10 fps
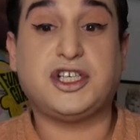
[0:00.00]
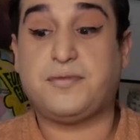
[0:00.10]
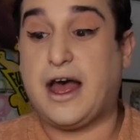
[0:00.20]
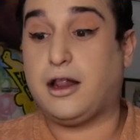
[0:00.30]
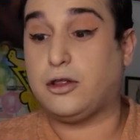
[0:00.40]

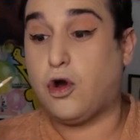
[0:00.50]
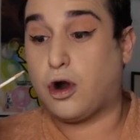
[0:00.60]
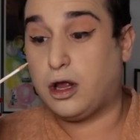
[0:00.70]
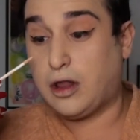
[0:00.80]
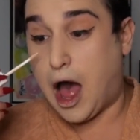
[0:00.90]
ship that
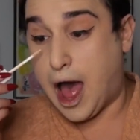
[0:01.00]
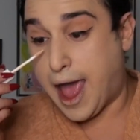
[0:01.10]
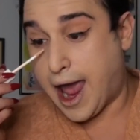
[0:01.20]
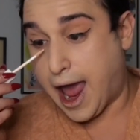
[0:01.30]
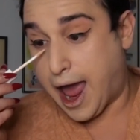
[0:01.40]

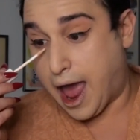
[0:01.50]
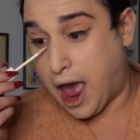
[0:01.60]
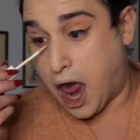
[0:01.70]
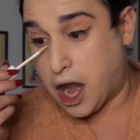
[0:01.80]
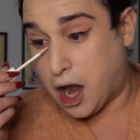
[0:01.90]
Lorelai
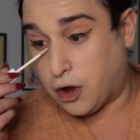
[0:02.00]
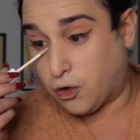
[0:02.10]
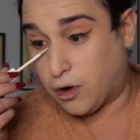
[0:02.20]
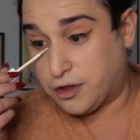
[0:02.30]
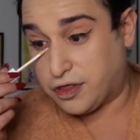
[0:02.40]
and
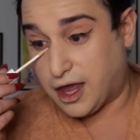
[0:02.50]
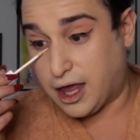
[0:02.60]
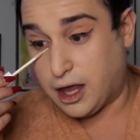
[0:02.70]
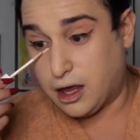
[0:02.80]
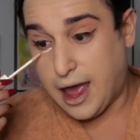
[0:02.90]

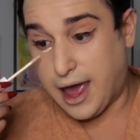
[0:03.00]
Dorothy,